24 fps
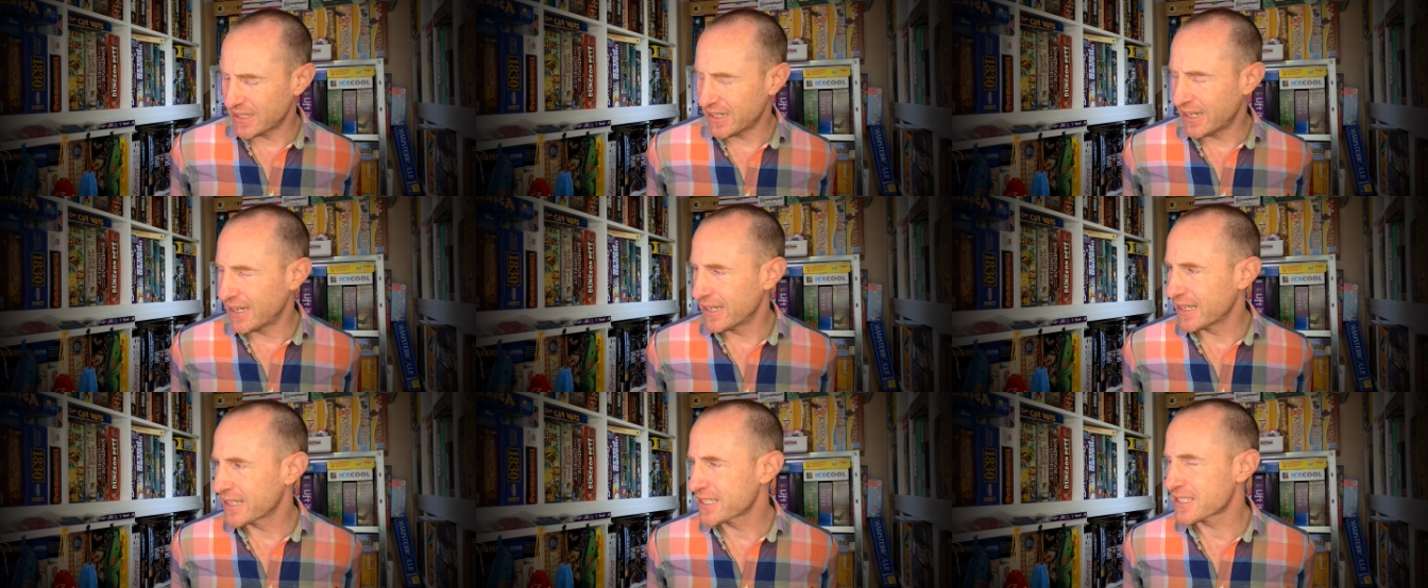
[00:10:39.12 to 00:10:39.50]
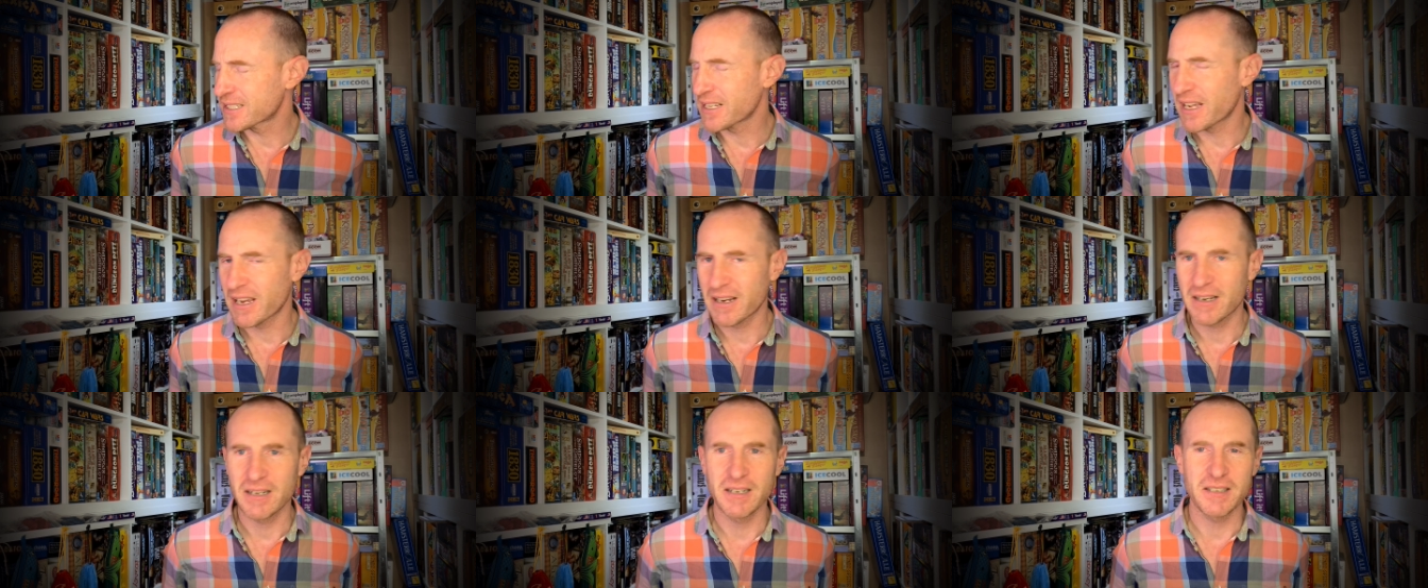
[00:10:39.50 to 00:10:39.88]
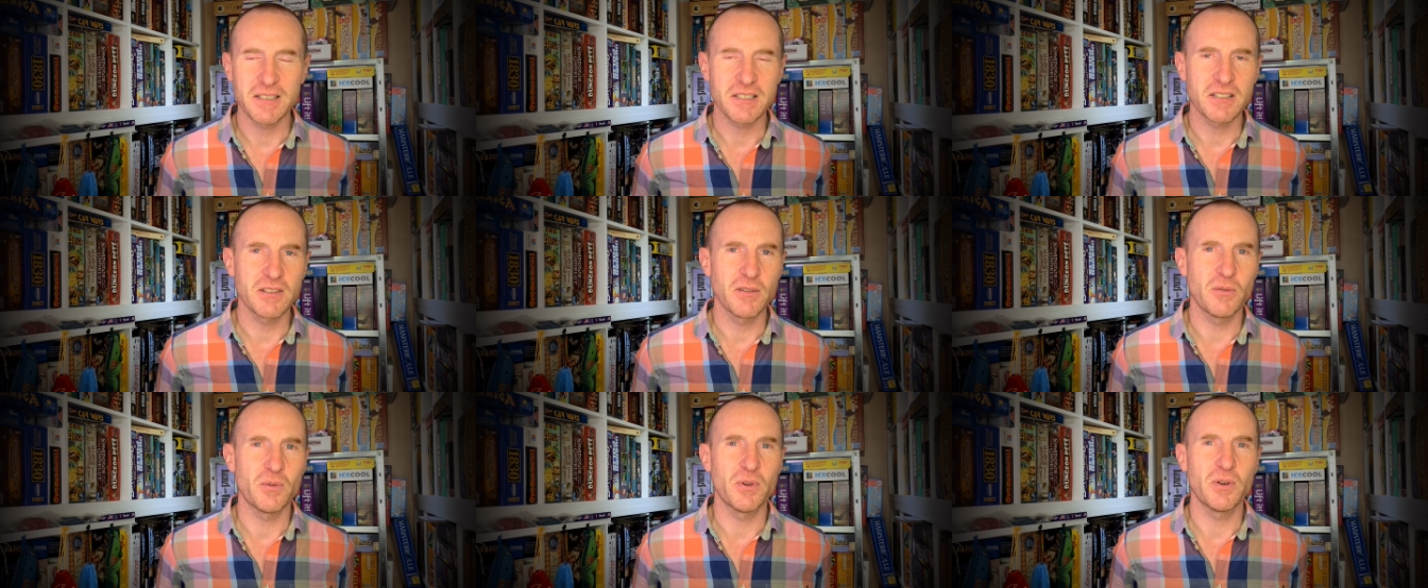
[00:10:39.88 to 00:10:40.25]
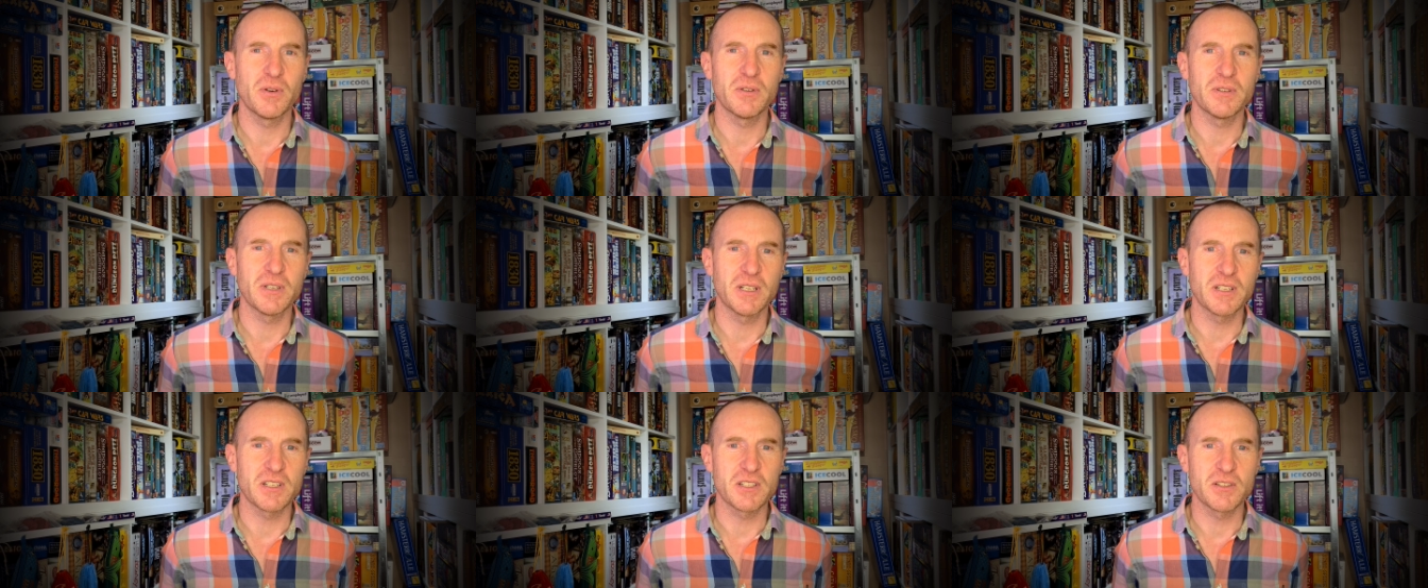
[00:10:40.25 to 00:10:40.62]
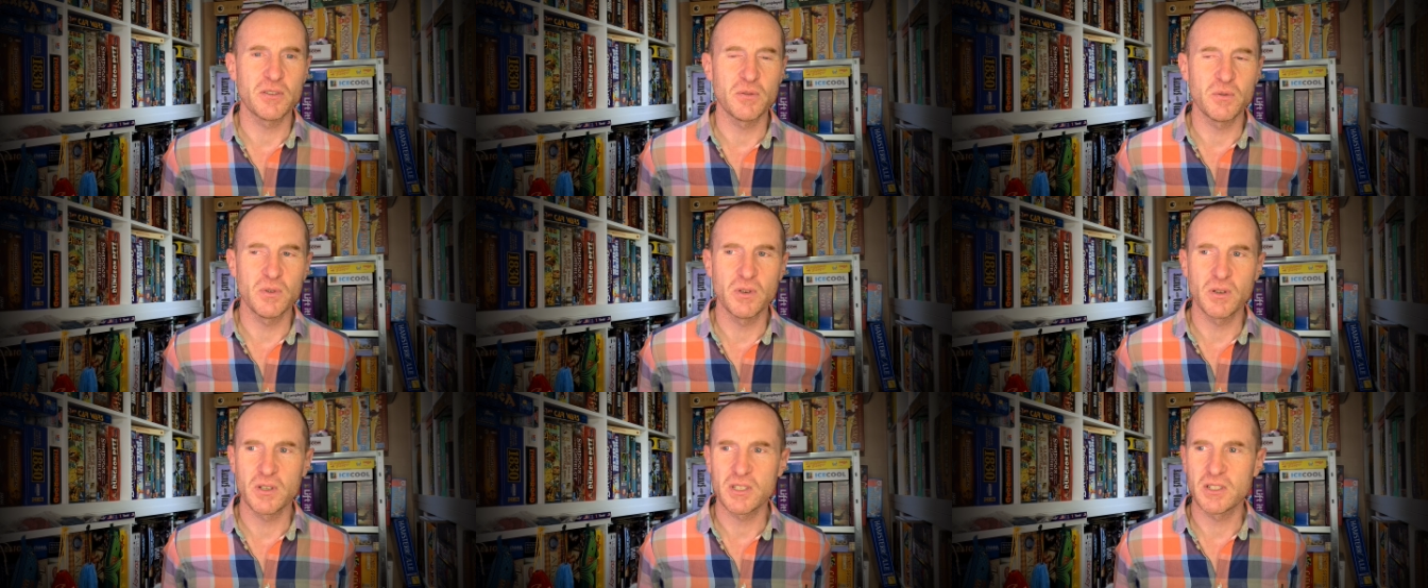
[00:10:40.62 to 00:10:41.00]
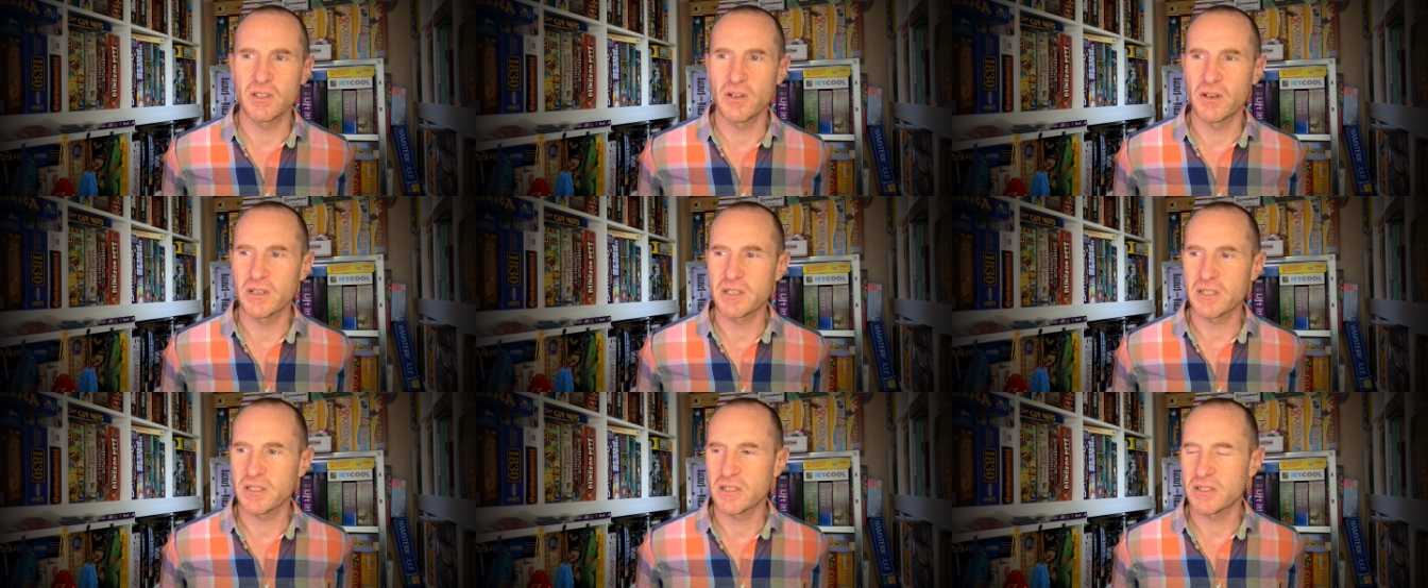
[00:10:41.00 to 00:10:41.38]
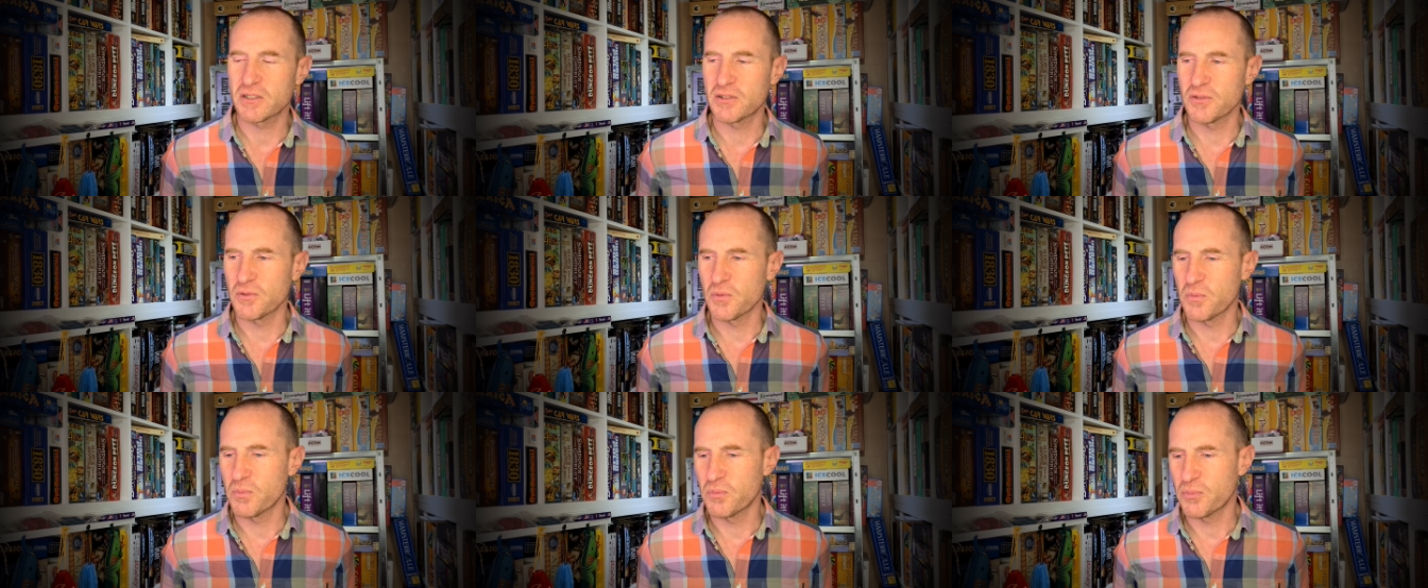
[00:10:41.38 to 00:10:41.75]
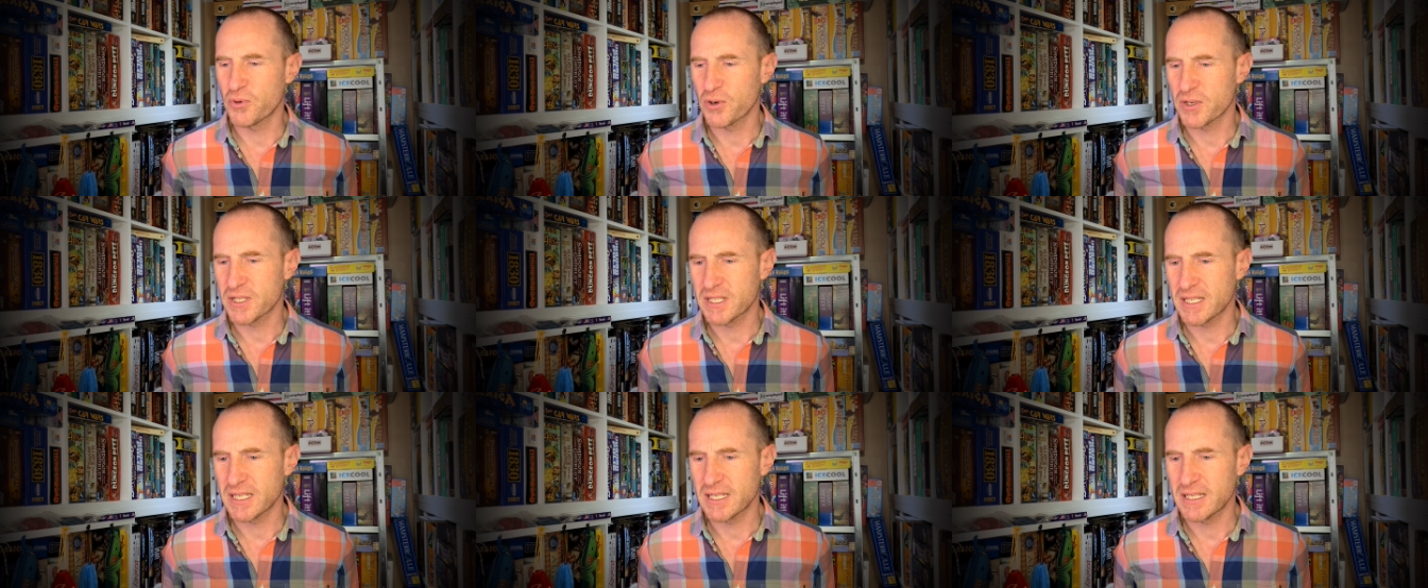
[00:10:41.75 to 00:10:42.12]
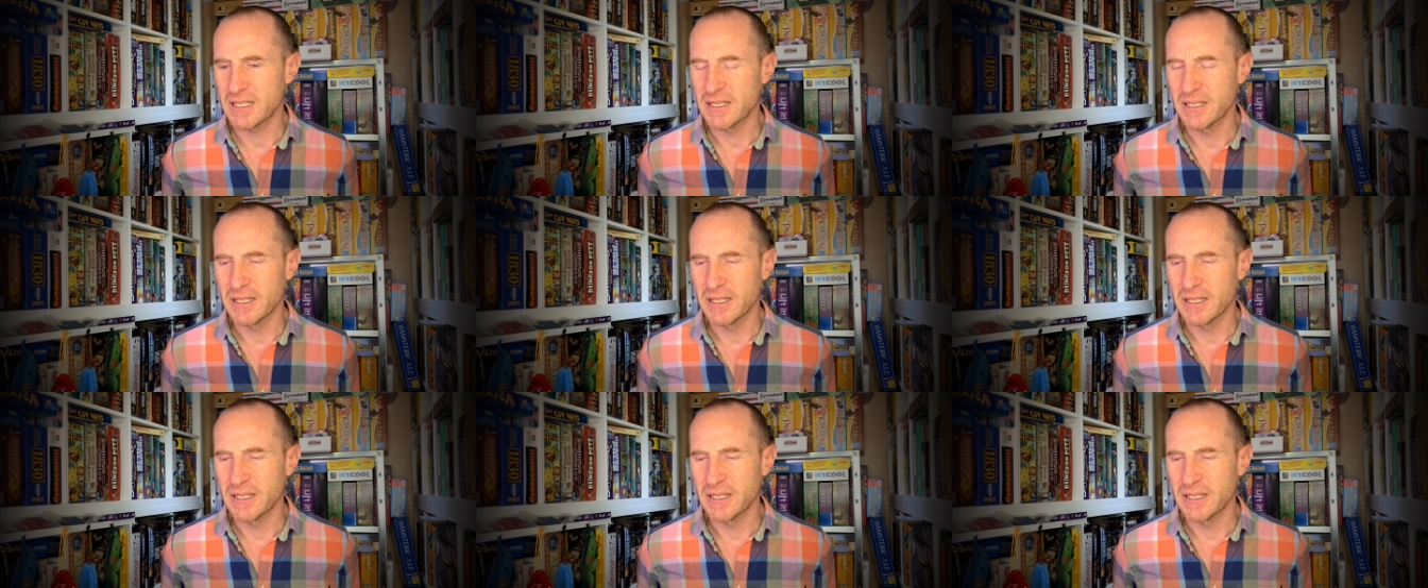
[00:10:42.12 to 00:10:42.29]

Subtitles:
Aesthetically it's still good, it still looks nice, it's still pretty,